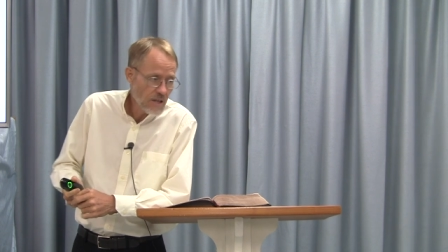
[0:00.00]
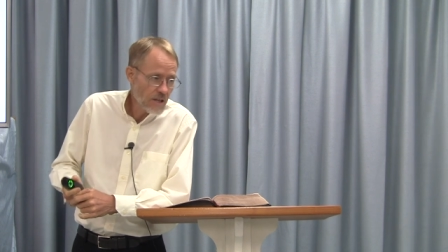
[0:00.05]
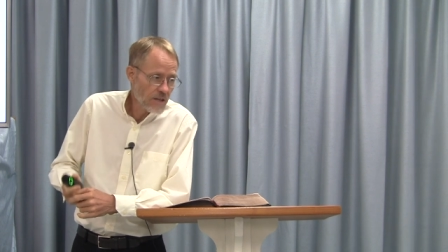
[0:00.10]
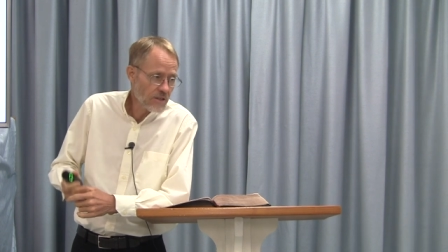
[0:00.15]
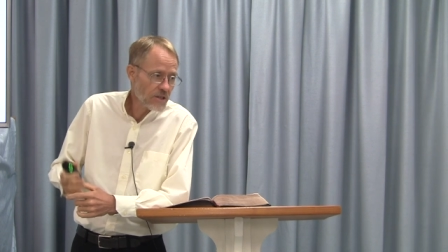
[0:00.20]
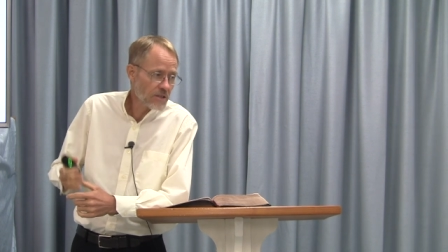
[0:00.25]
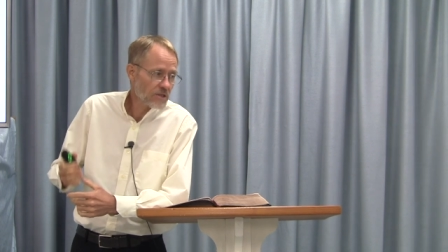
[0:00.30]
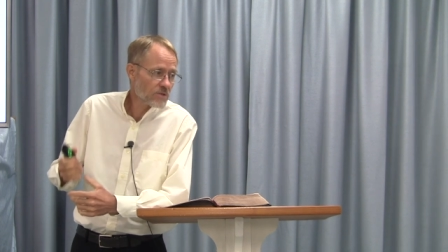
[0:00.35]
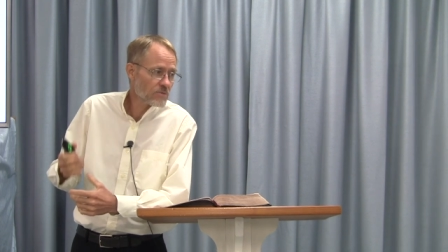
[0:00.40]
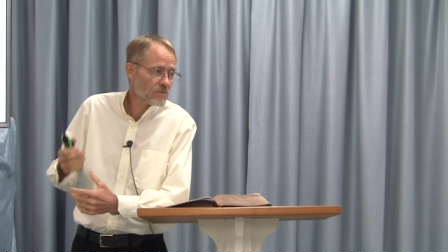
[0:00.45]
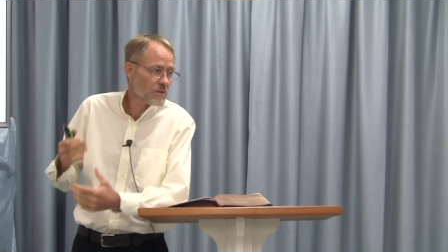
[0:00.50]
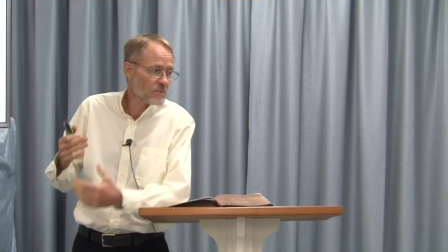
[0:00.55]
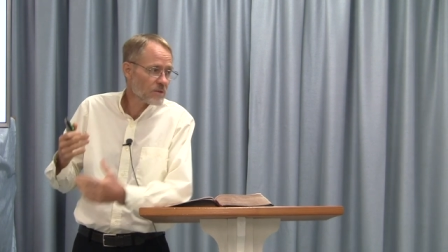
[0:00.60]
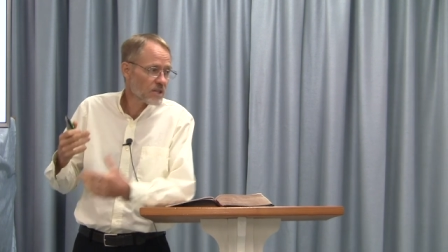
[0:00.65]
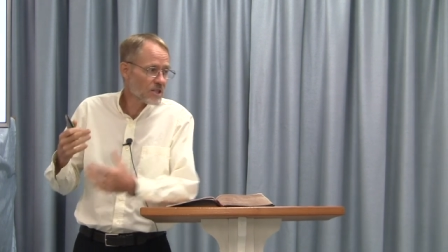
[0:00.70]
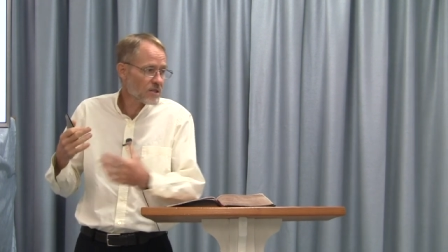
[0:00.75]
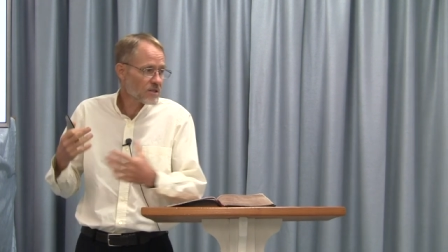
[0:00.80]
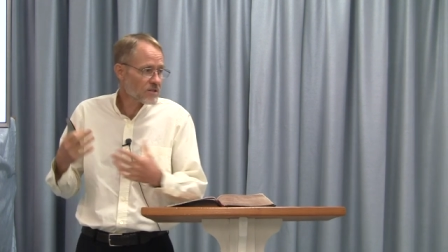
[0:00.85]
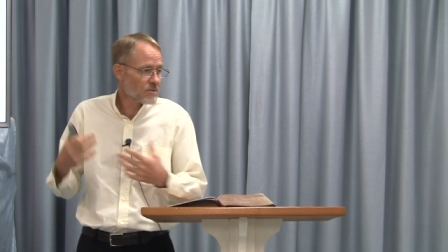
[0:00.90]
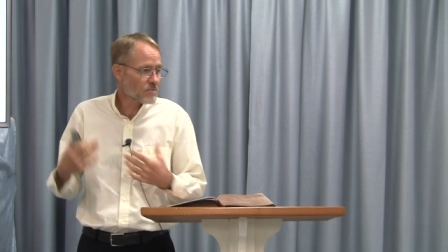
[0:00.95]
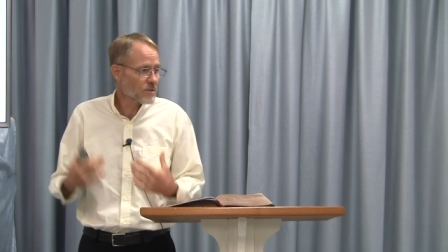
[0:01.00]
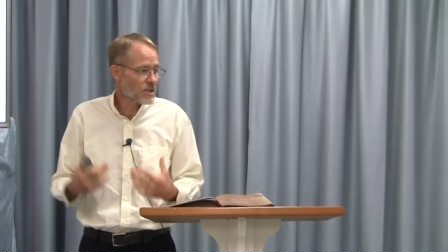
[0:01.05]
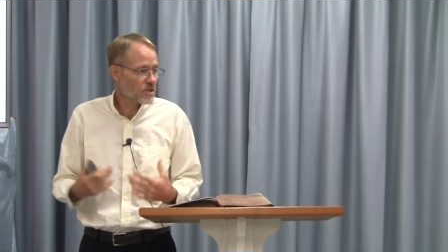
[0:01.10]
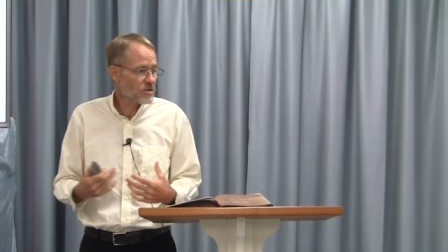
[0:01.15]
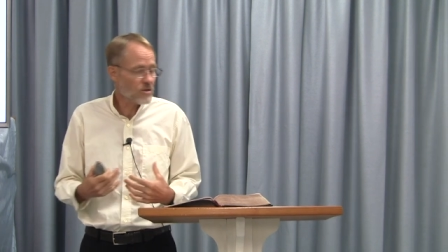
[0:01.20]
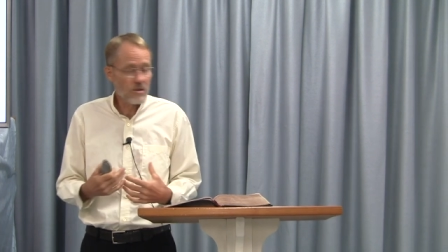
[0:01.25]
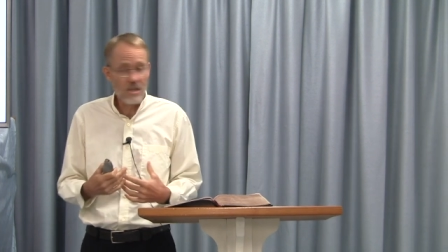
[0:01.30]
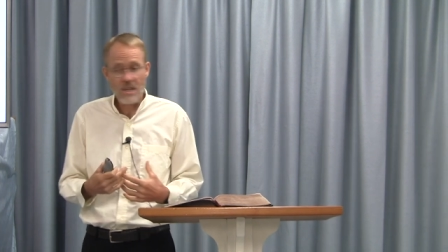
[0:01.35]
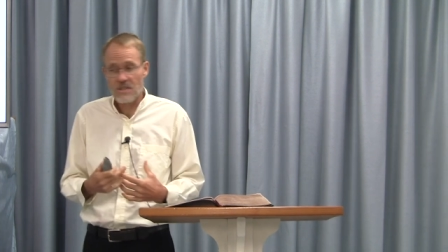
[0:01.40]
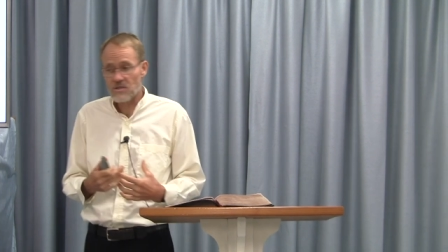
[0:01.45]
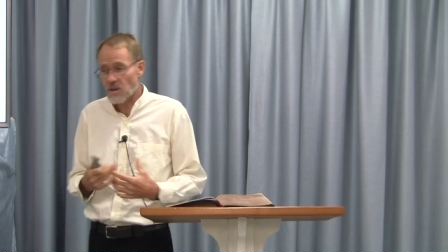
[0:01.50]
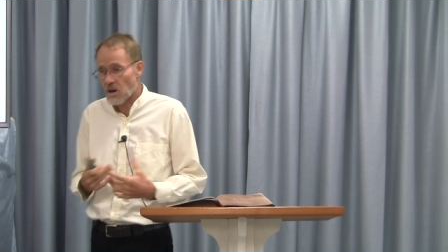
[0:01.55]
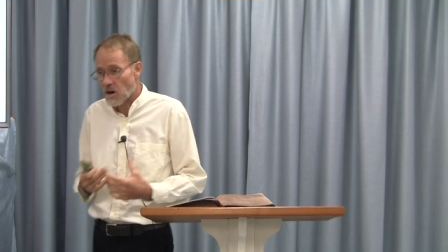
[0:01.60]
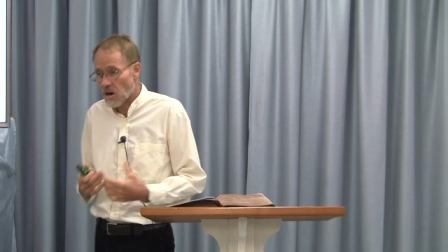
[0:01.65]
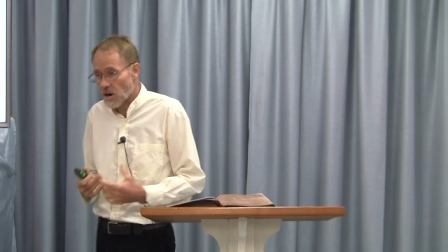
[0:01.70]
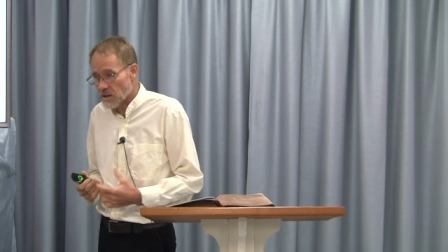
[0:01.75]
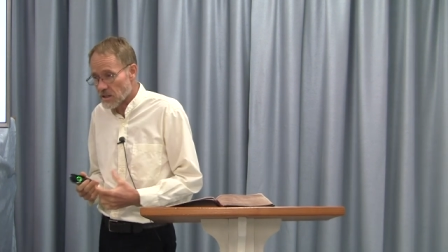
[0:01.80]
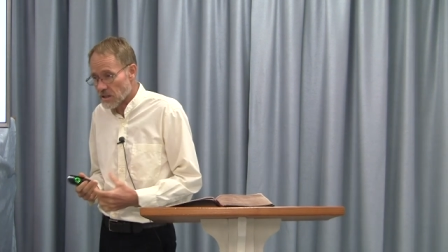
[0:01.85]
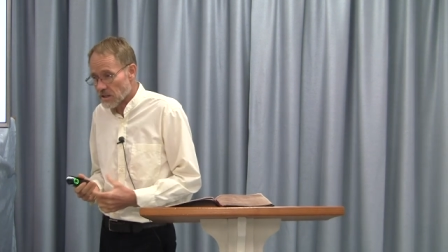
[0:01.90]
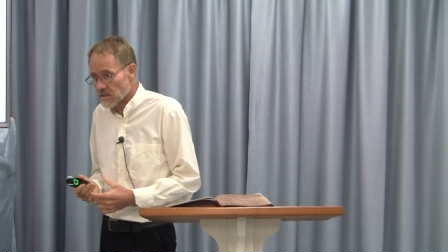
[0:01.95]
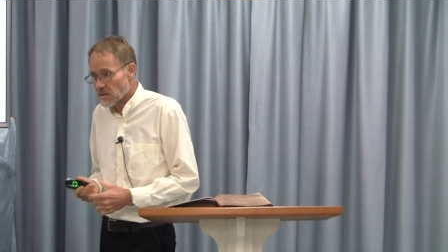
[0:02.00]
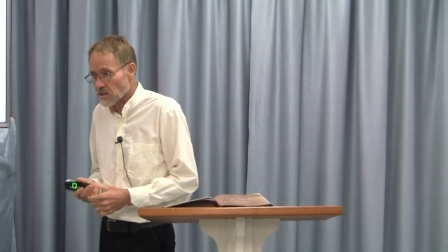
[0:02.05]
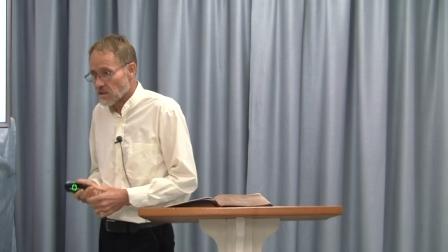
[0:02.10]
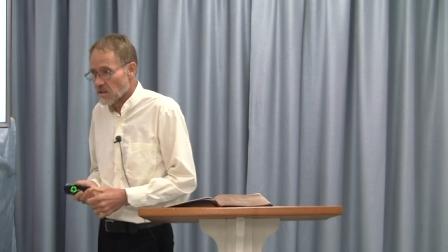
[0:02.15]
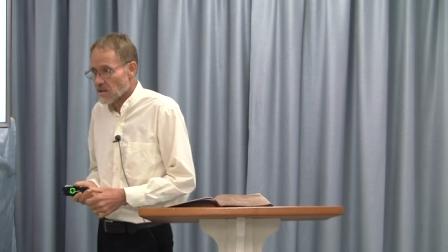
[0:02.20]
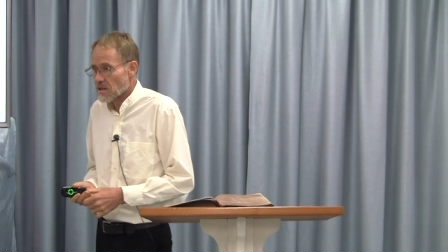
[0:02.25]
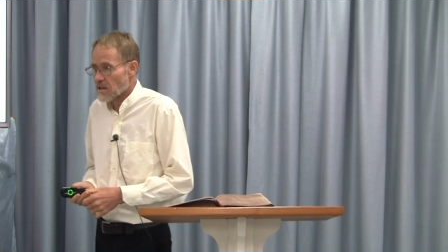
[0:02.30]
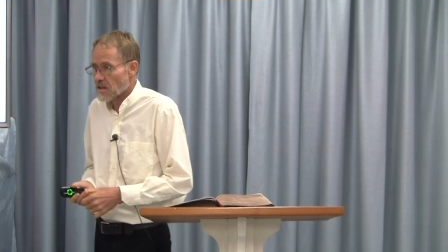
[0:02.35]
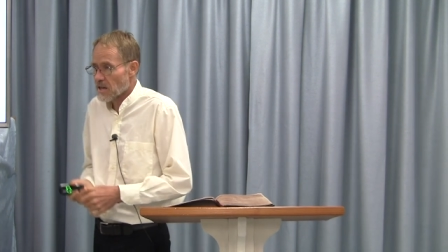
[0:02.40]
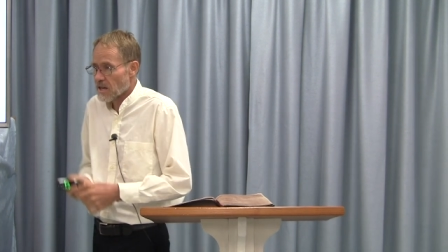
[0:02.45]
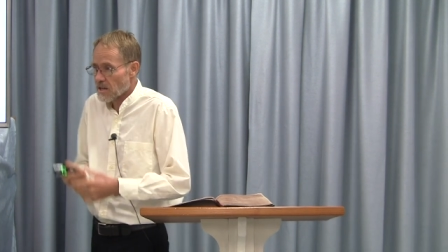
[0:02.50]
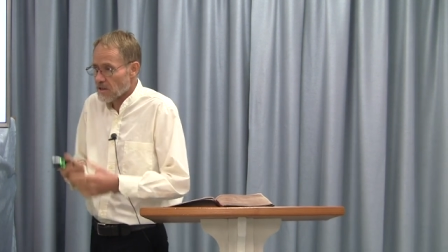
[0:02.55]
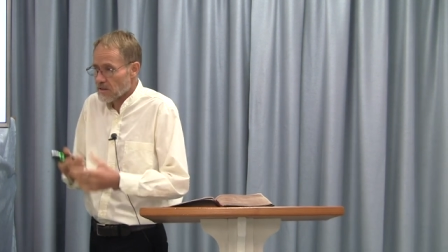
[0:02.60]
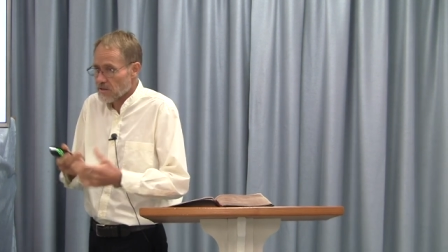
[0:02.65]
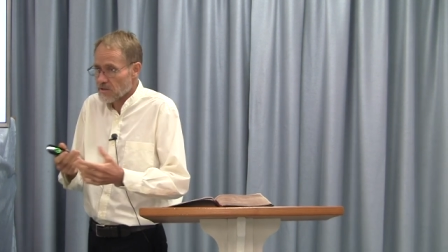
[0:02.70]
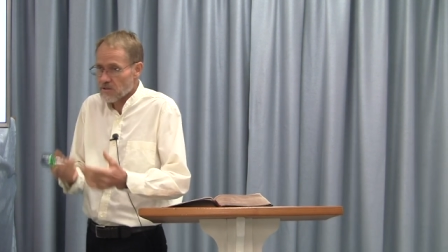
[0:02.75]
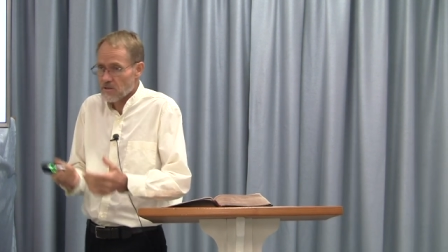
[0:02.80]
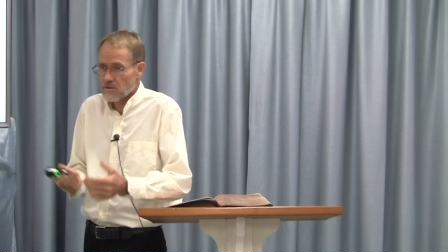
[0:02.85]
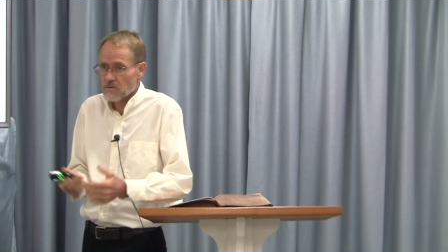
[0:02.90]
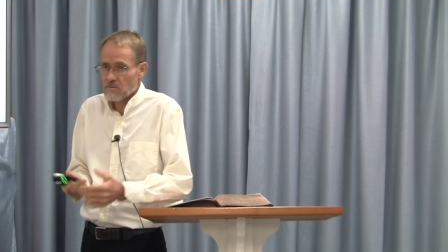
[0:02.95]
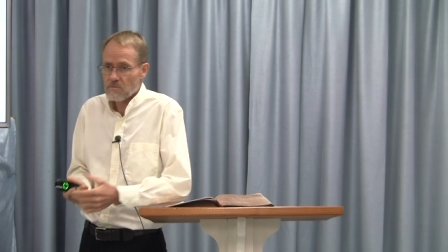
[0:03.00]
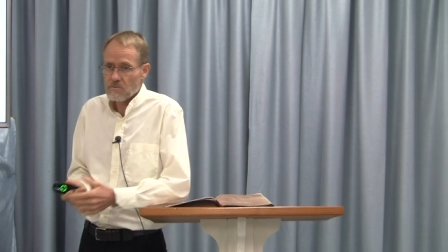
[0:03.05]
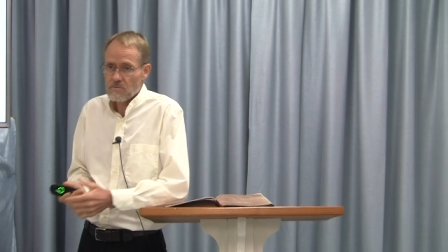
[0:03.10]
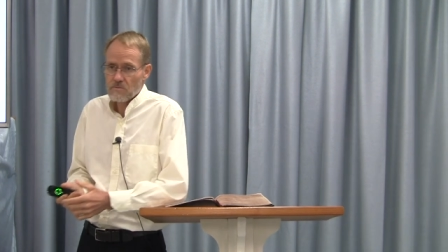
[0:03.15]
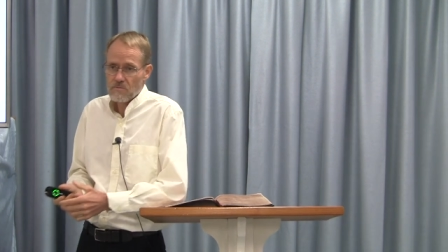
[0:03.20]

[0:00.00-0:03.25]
And this woman is pictured as a harlot. And